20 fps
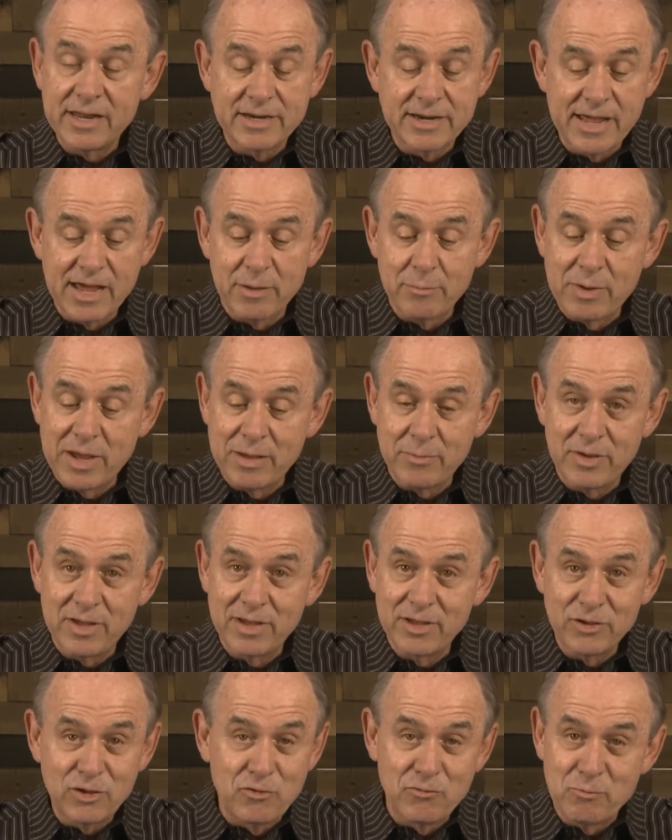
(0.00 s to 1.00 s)
now,
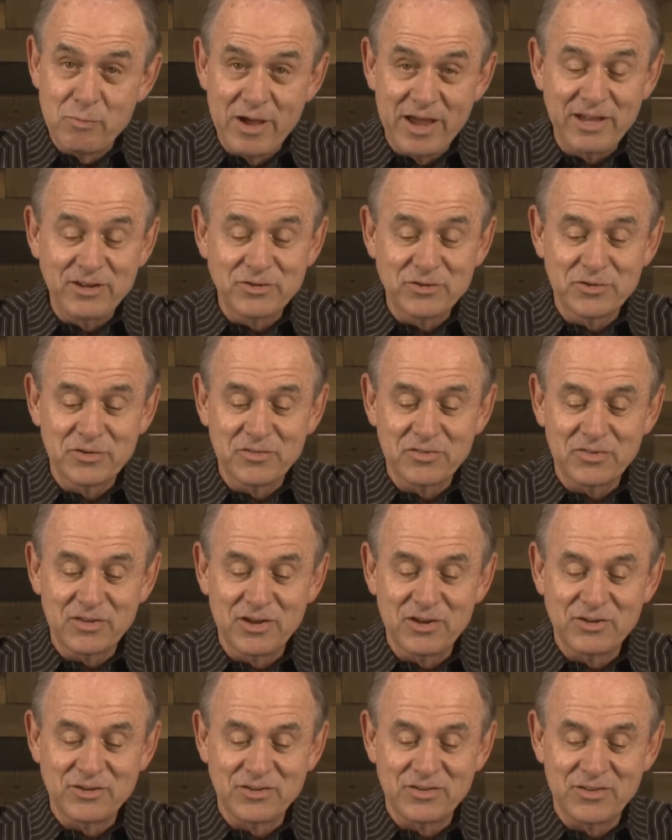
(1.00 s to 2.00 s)
baby. You made your
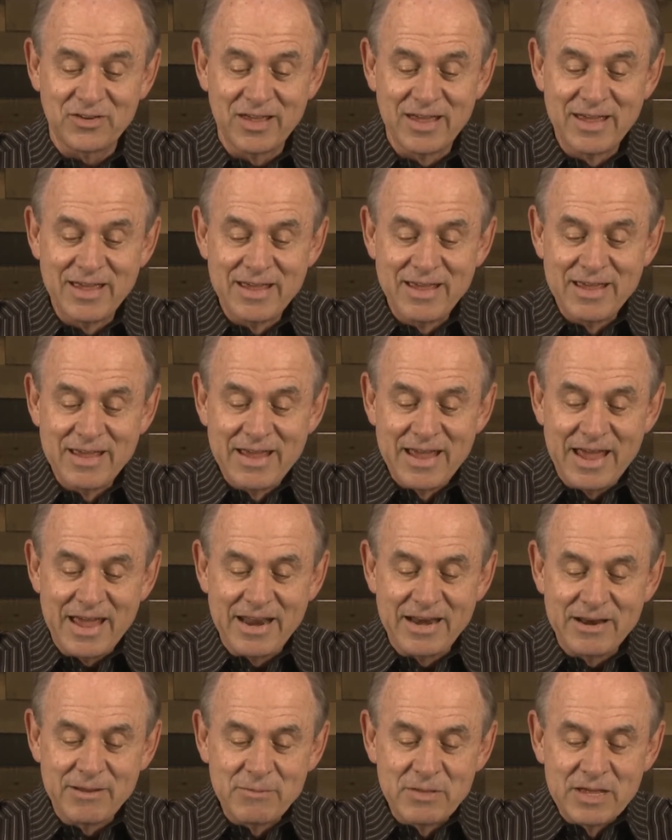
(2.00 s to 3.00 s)
decision.
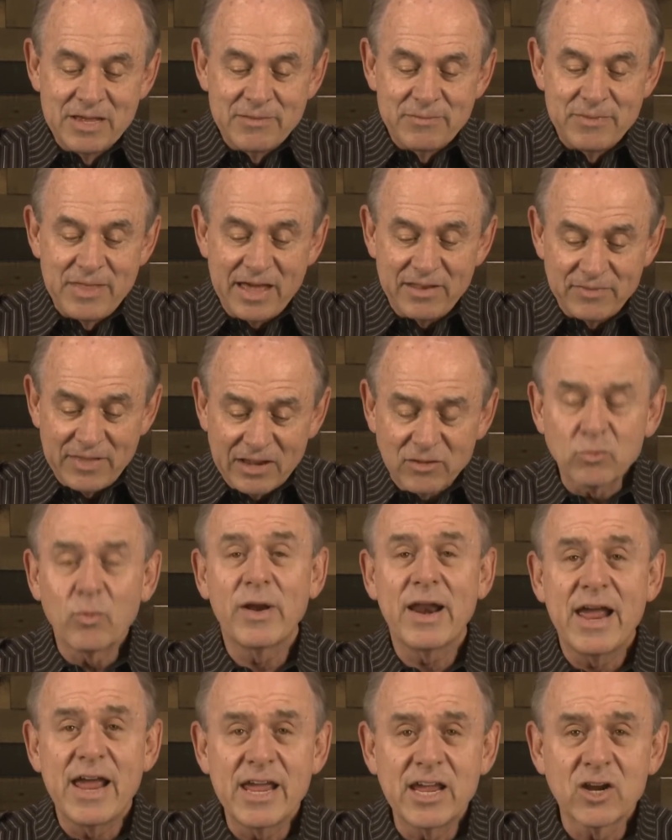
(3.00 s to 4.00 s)
And that's
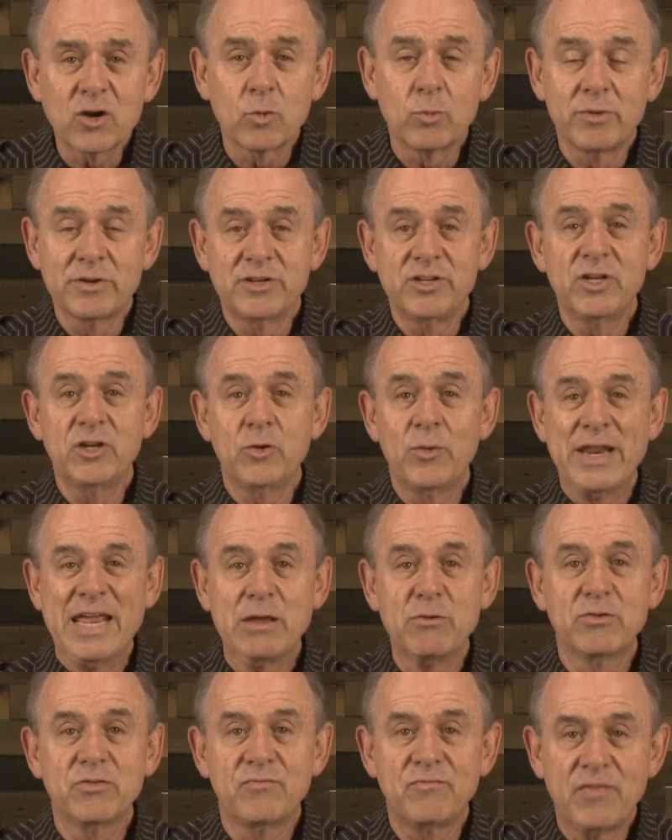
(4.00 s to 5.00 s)
what anger will do. And he
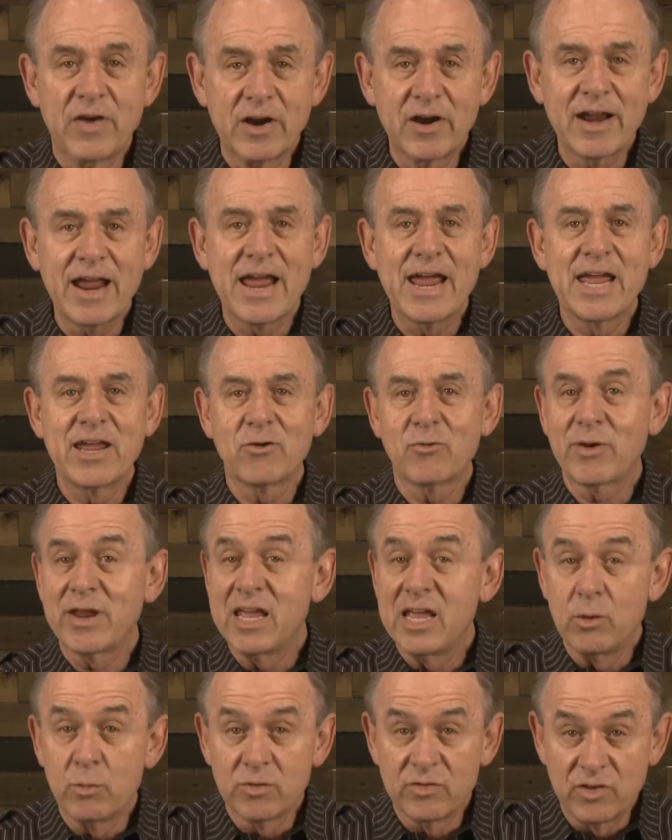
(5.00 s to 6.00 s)
was very angry.
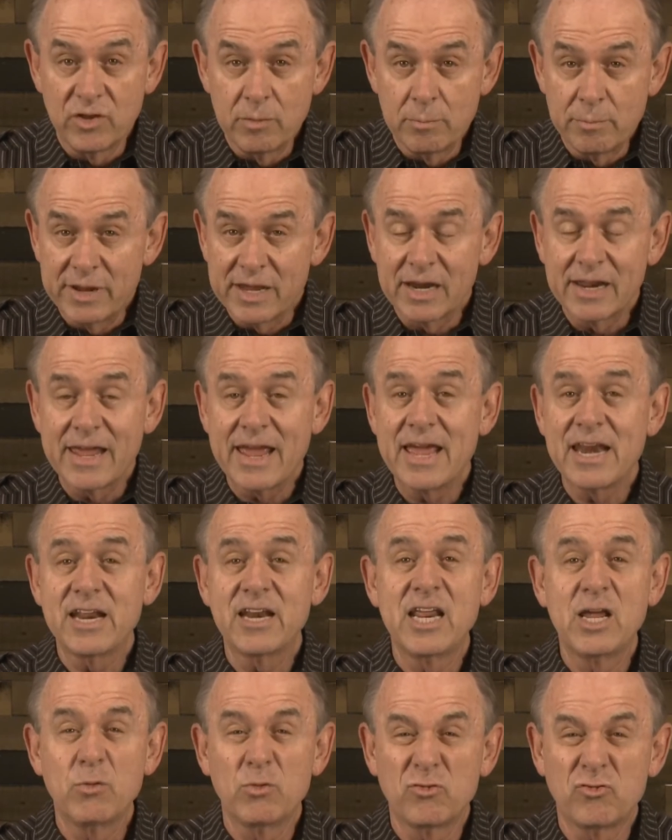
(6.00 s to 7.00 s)
He was humiliated.
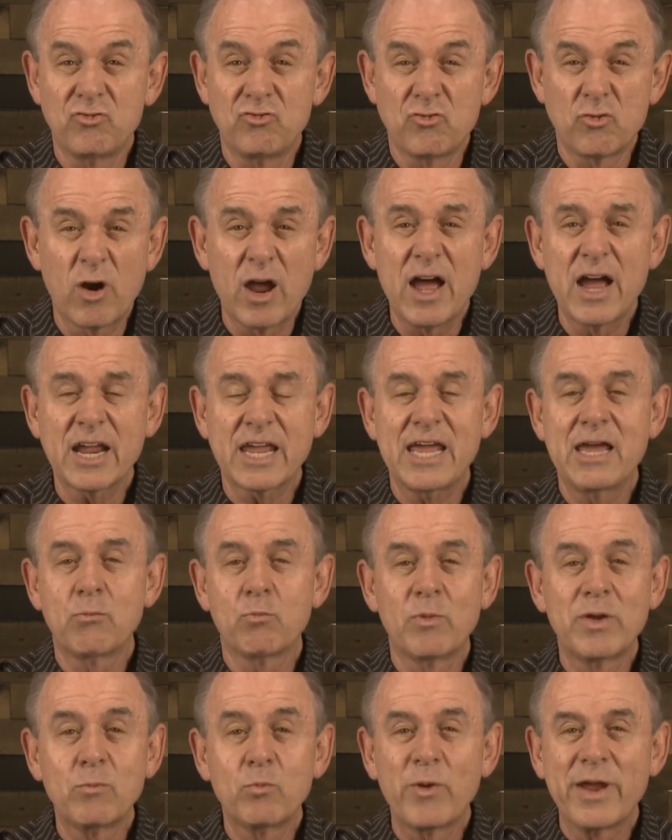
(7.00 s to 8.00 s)
He was drunk. And
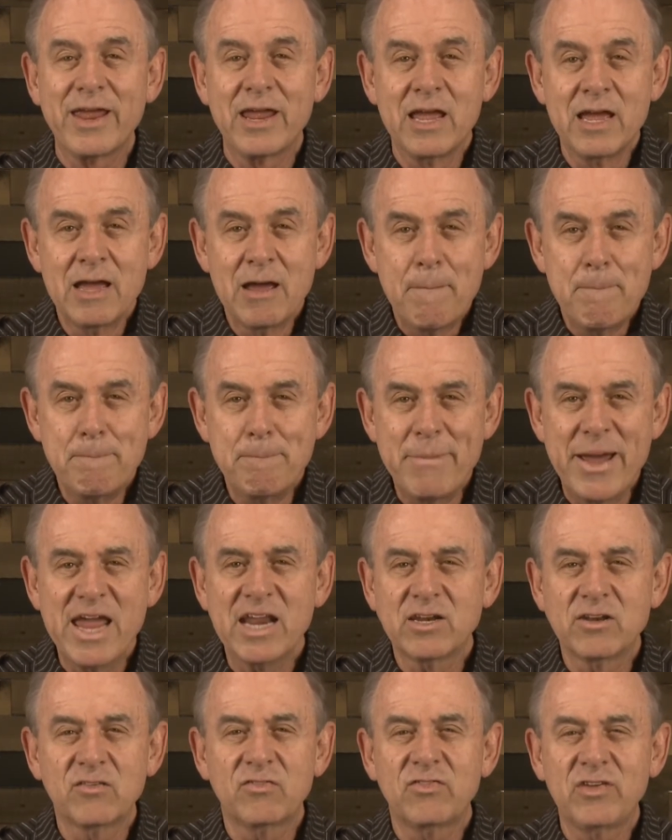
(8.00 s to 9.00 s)
when we make
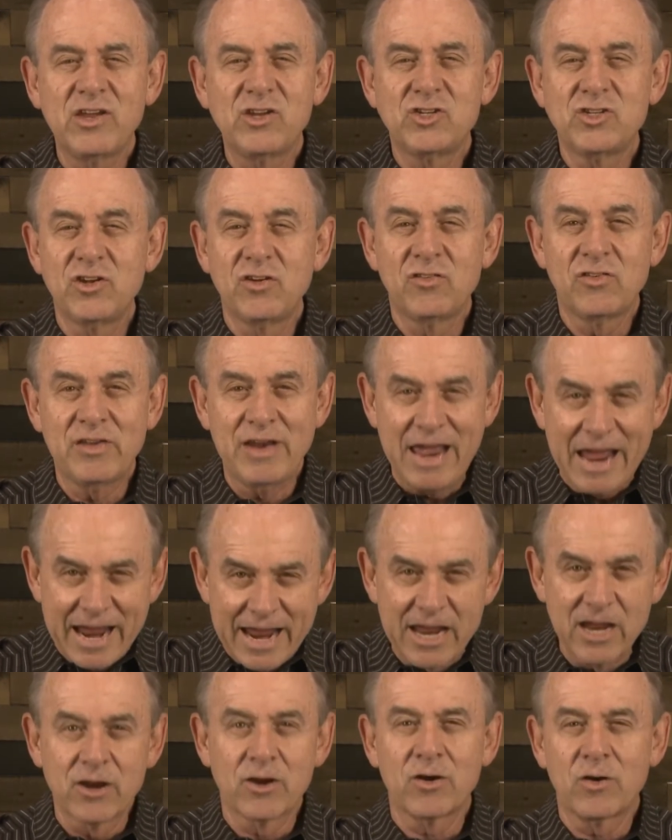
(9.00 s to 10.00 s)
decisions in
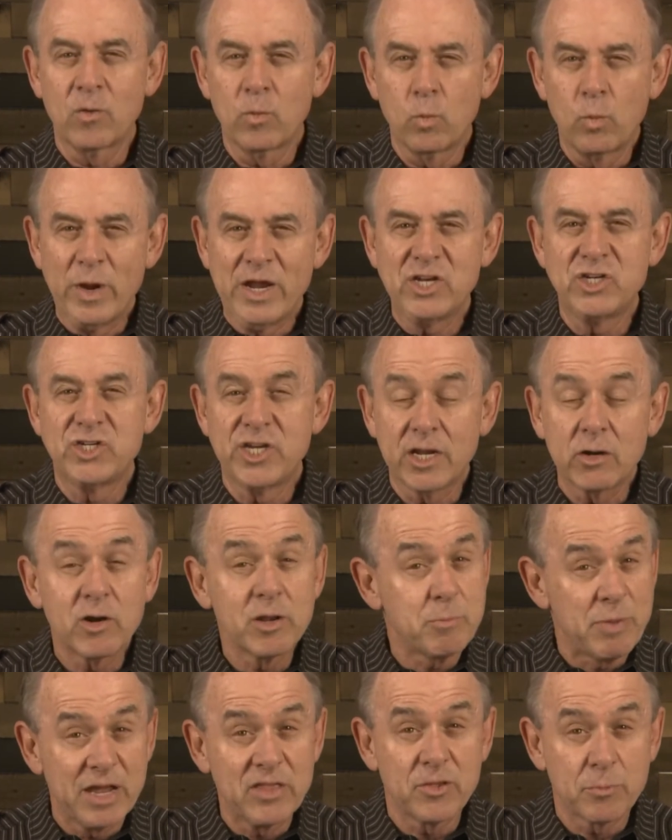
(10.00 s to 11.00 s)
anger, we generally
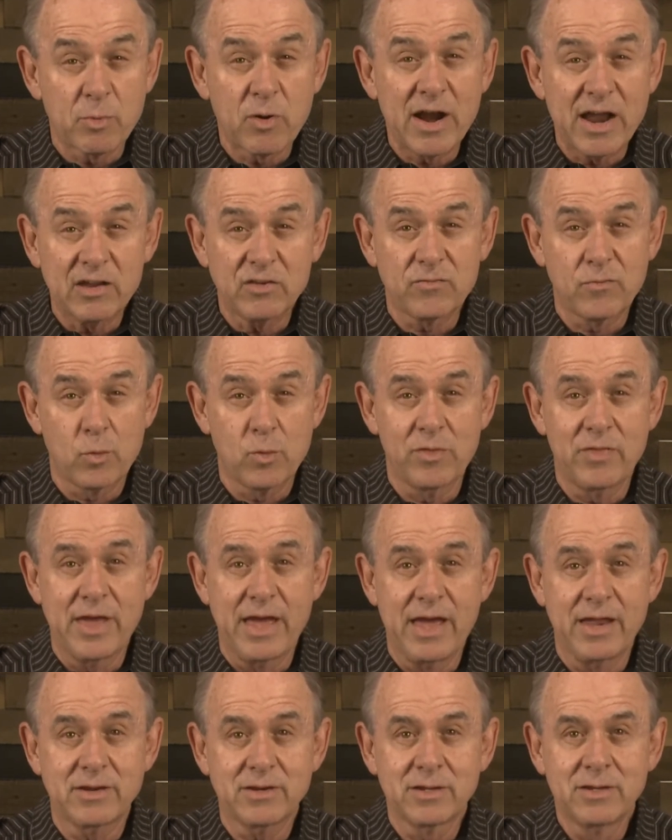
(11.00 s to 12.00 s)
pay the price for
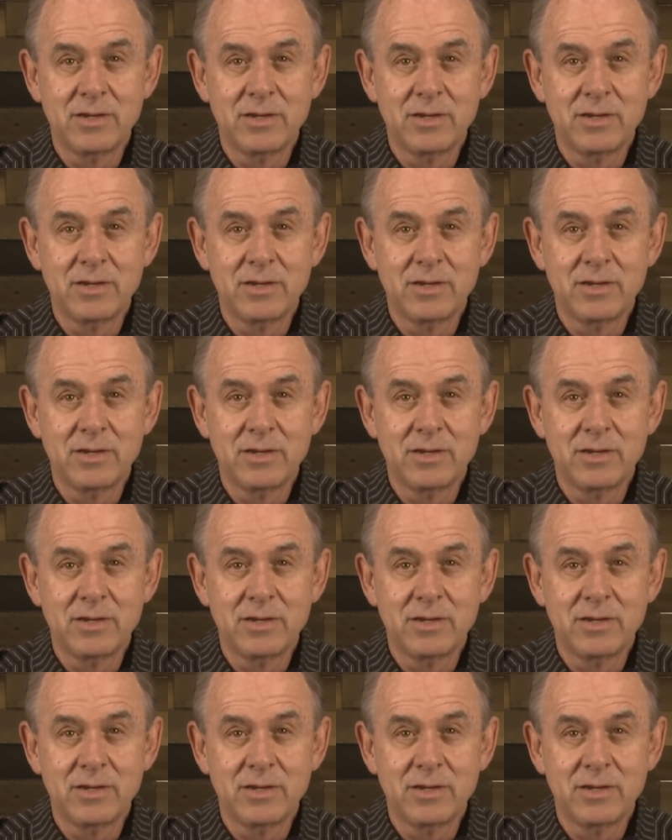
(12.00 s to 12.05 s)
that.